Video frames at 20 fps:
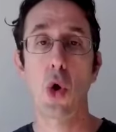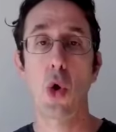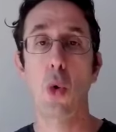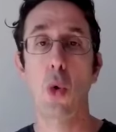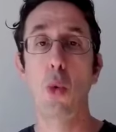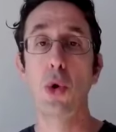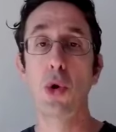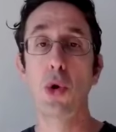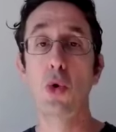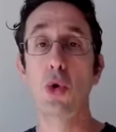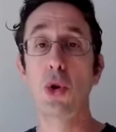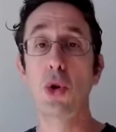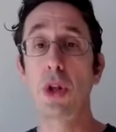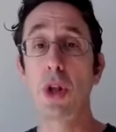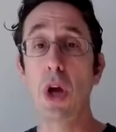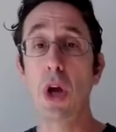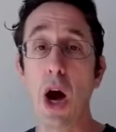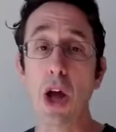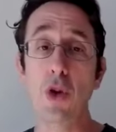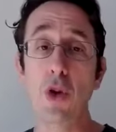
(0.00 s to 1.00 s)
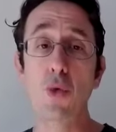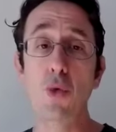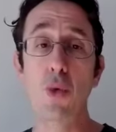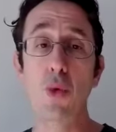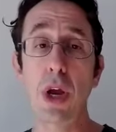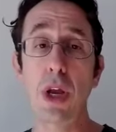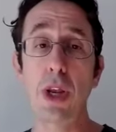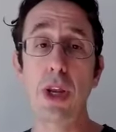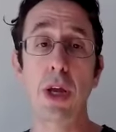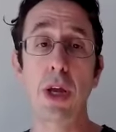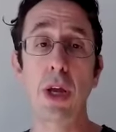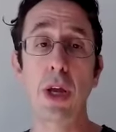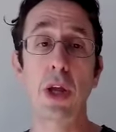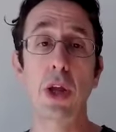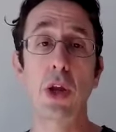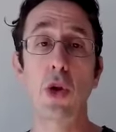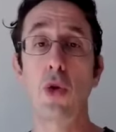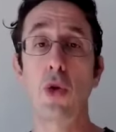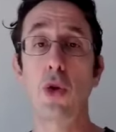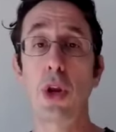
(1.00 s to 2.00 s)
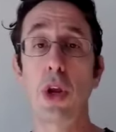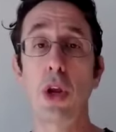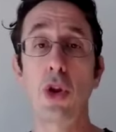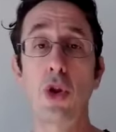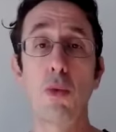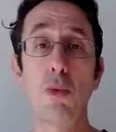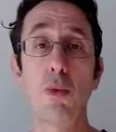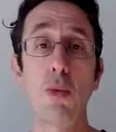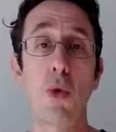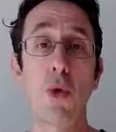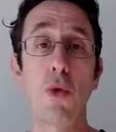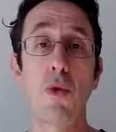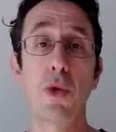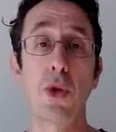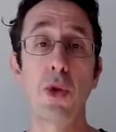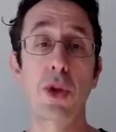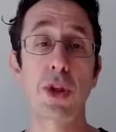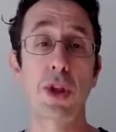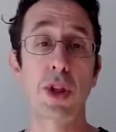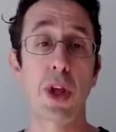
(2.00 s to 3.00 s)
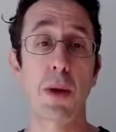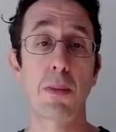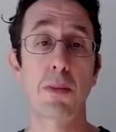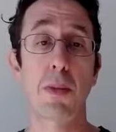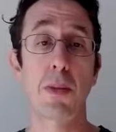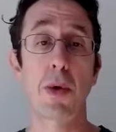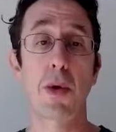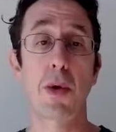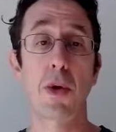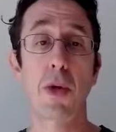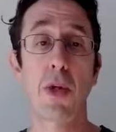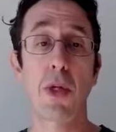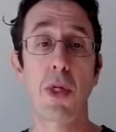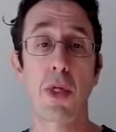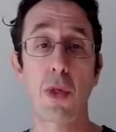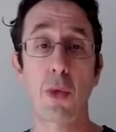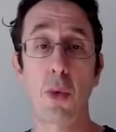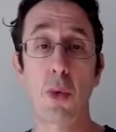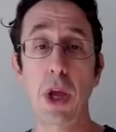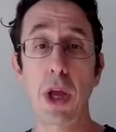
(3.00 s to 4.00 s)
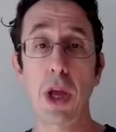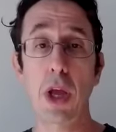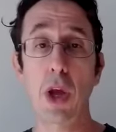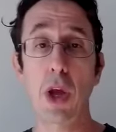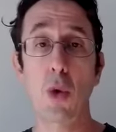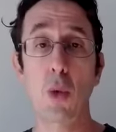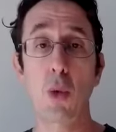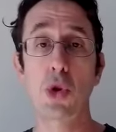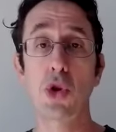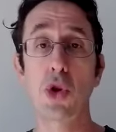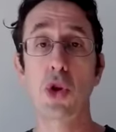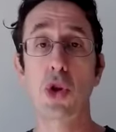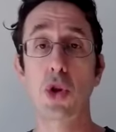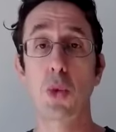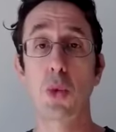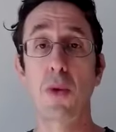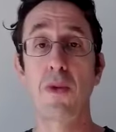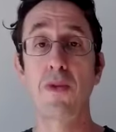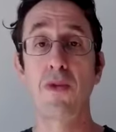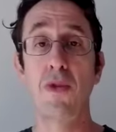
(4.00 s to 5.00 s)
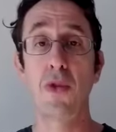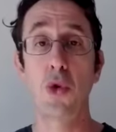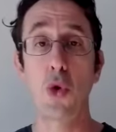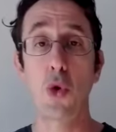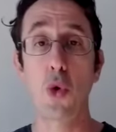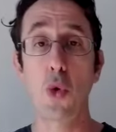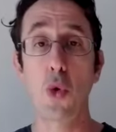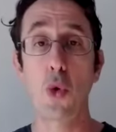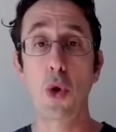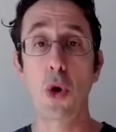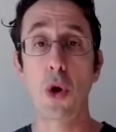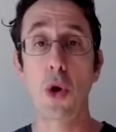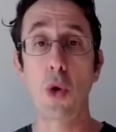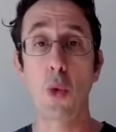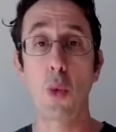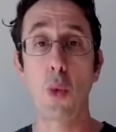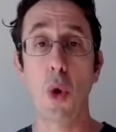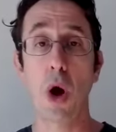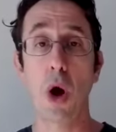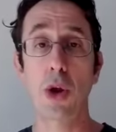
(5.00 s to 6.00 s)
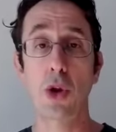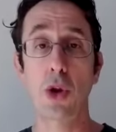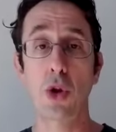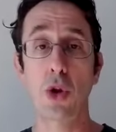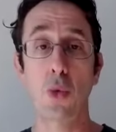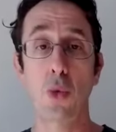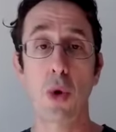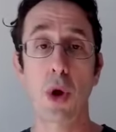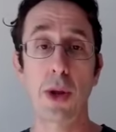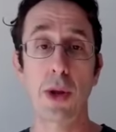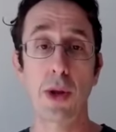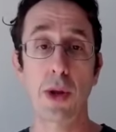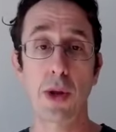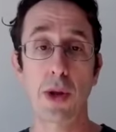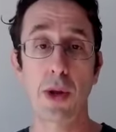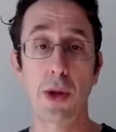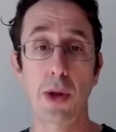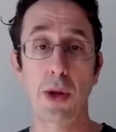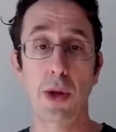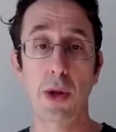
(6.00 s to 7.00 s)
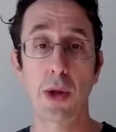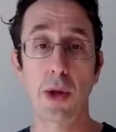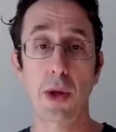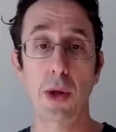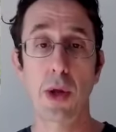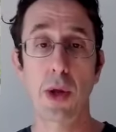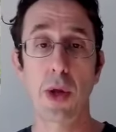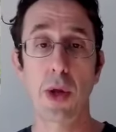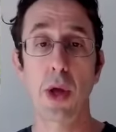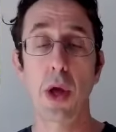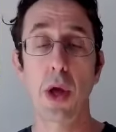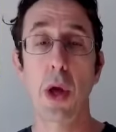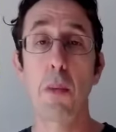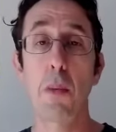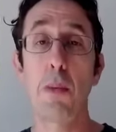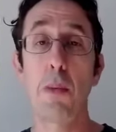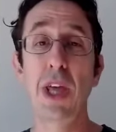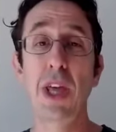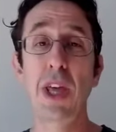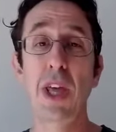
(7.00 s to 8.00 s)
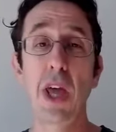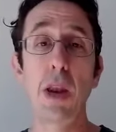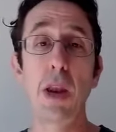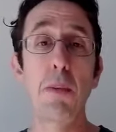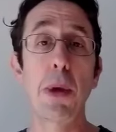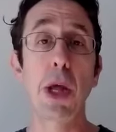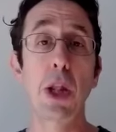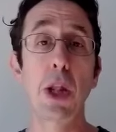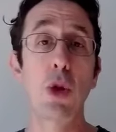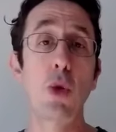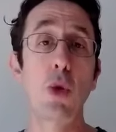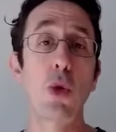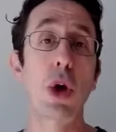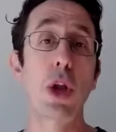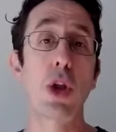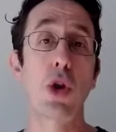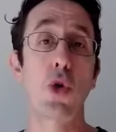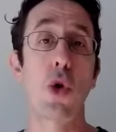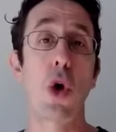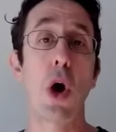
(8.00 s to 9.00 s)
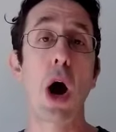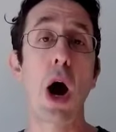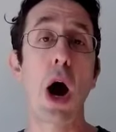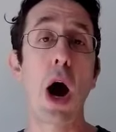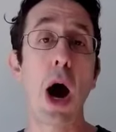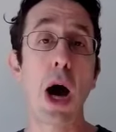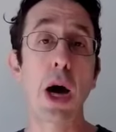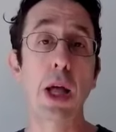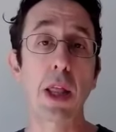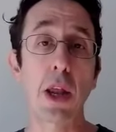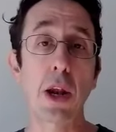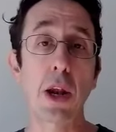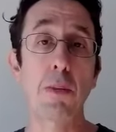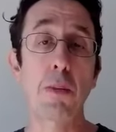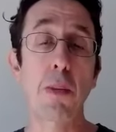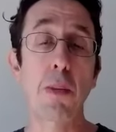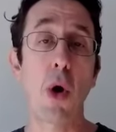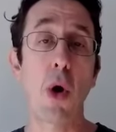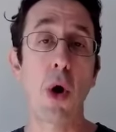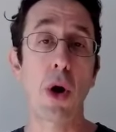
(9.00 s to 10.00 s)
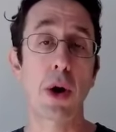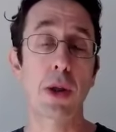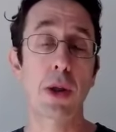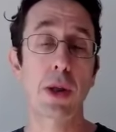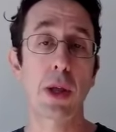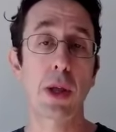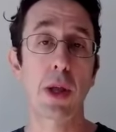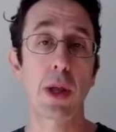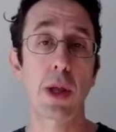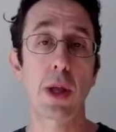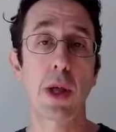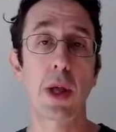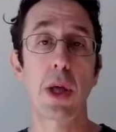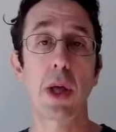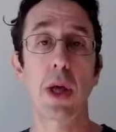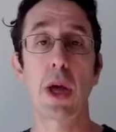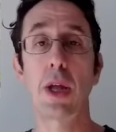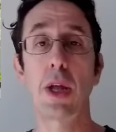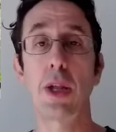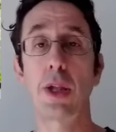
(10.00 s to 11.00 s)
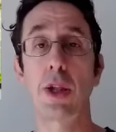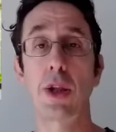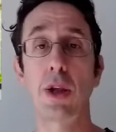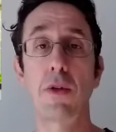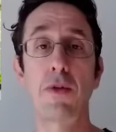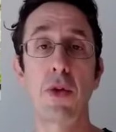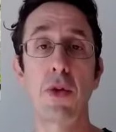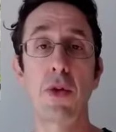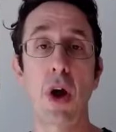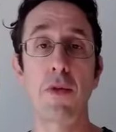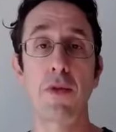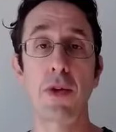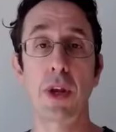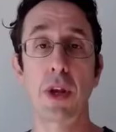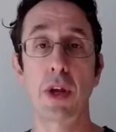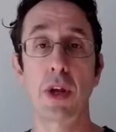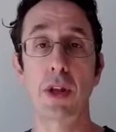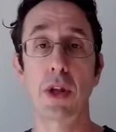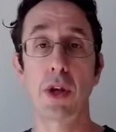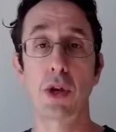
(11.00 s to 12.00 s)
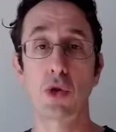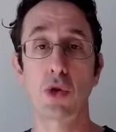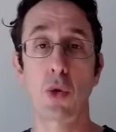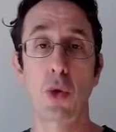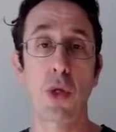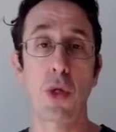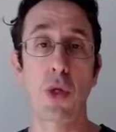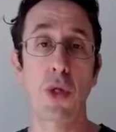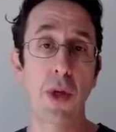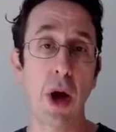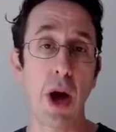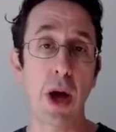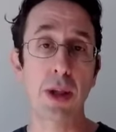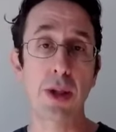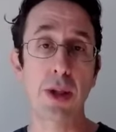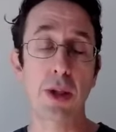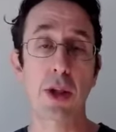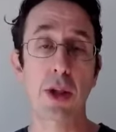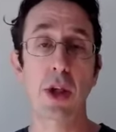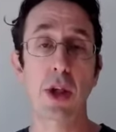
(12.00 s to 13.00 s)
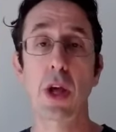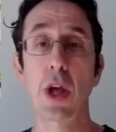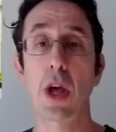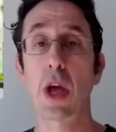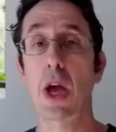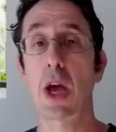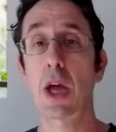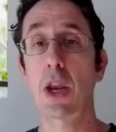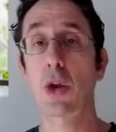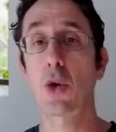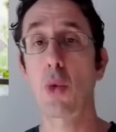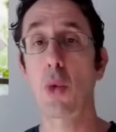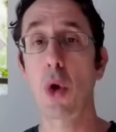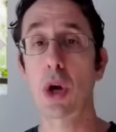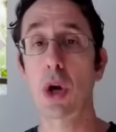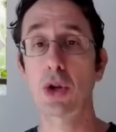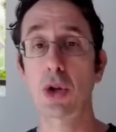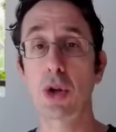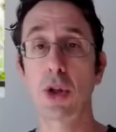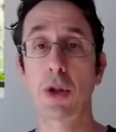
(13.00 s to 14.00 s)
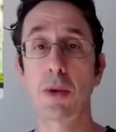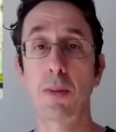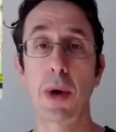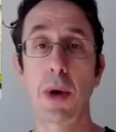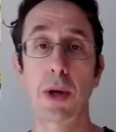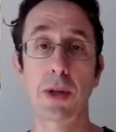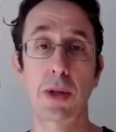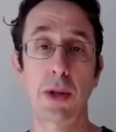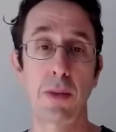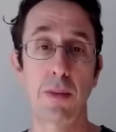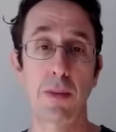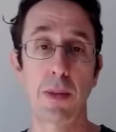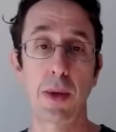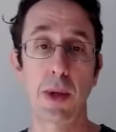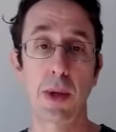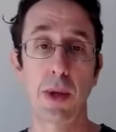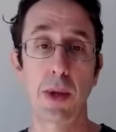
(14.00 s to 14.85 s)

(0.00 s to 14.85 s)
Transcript: When you're done reading, you need to move to step 3, which is to review what you read. Begin by looking at your highlighted part and see if you have any additional thoughts and questions about them.